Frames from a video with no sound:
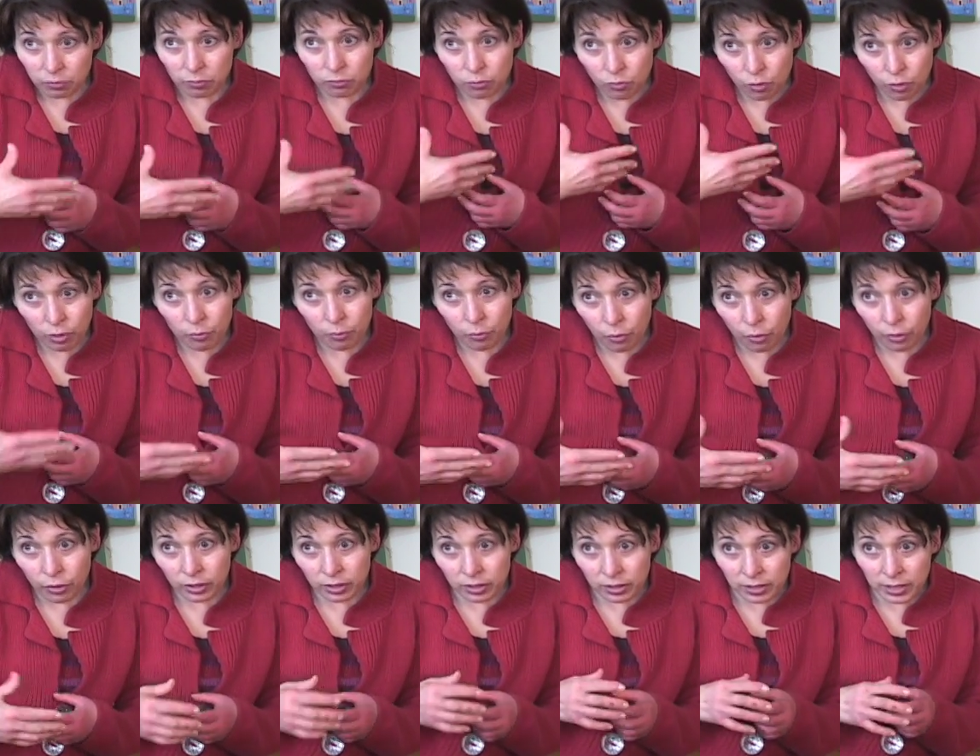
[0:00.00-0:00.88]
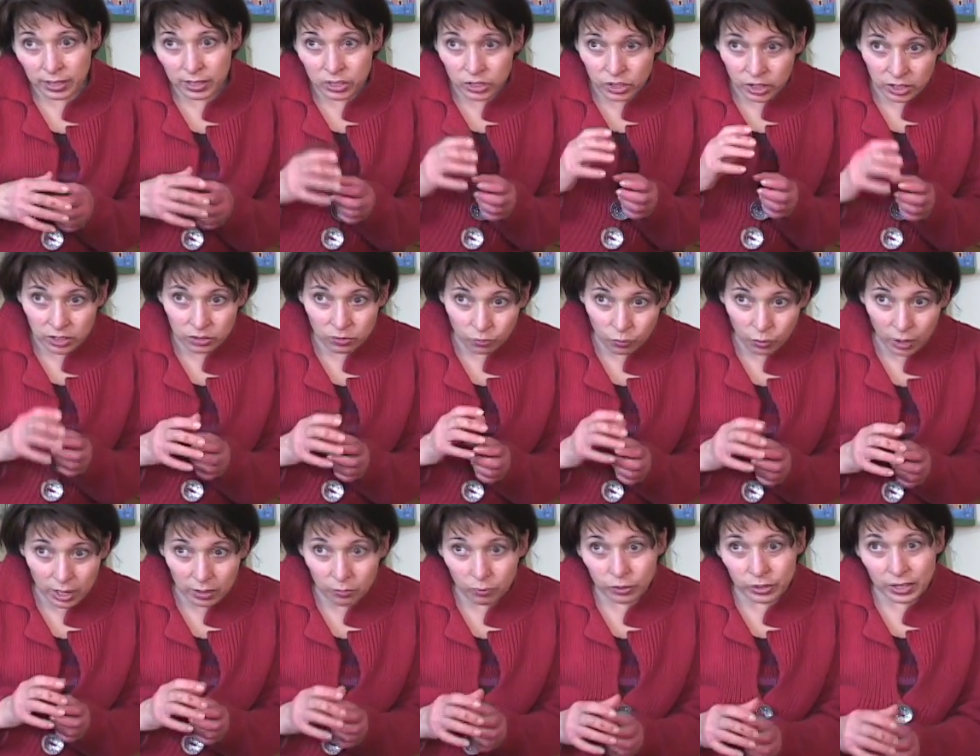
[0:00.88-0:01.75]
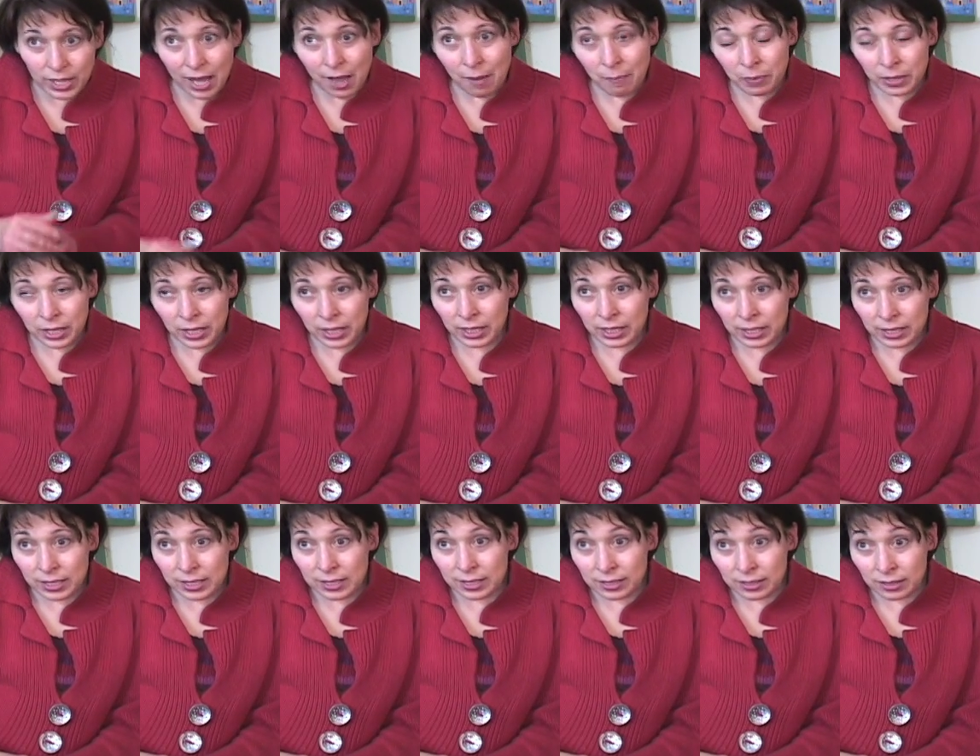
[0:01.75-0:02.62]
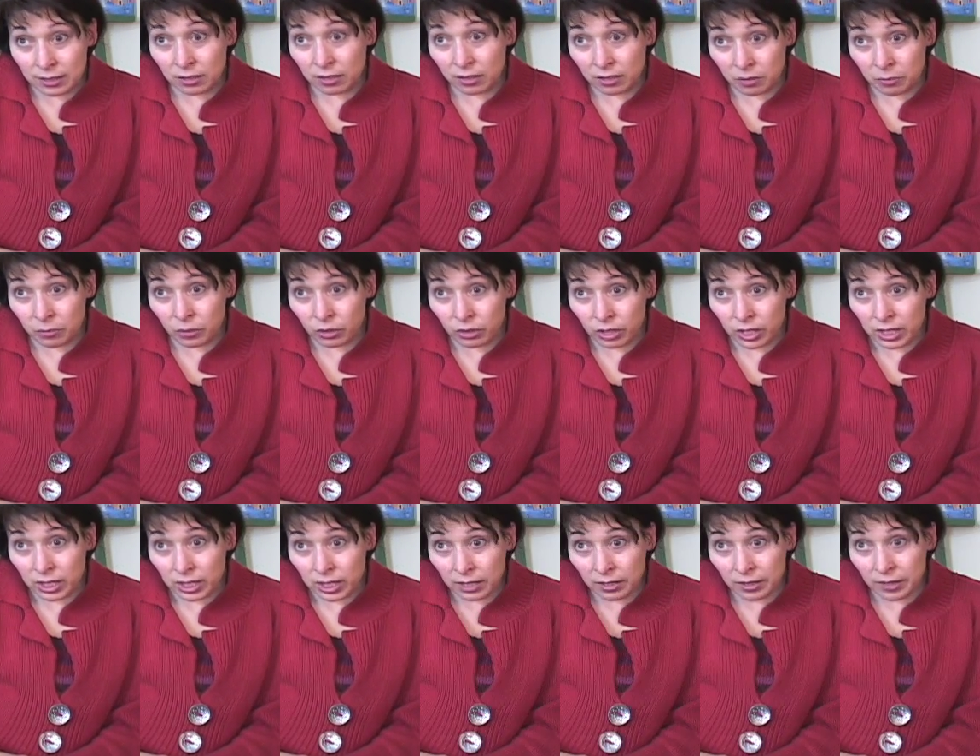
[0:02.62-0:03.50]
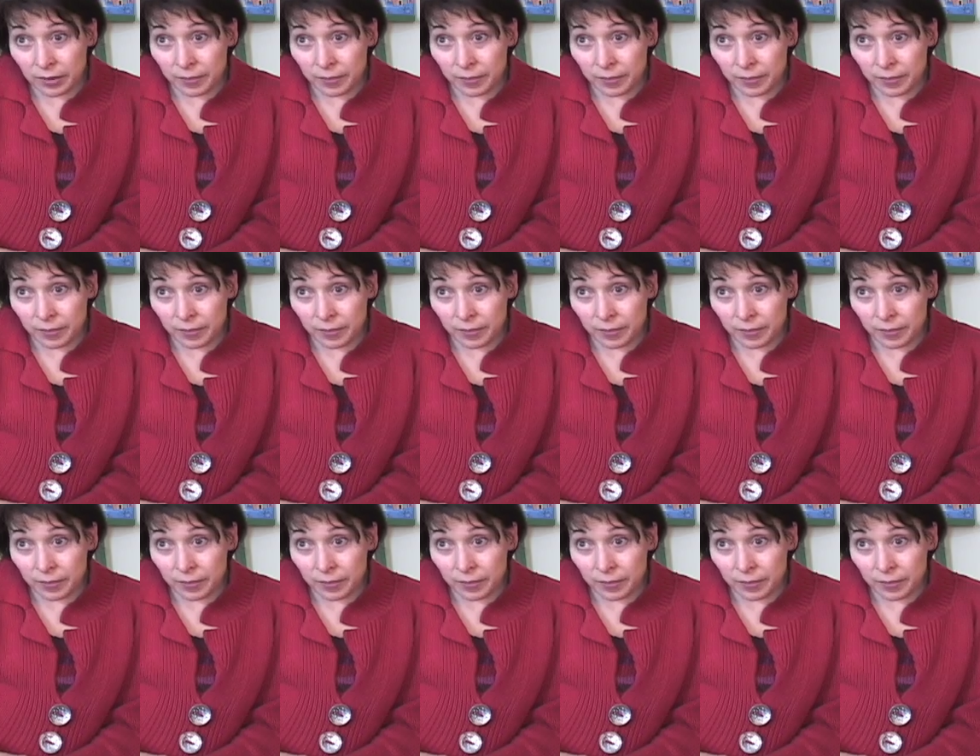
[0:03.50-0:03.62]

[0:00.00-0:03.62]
more important than just what was happening in this little community.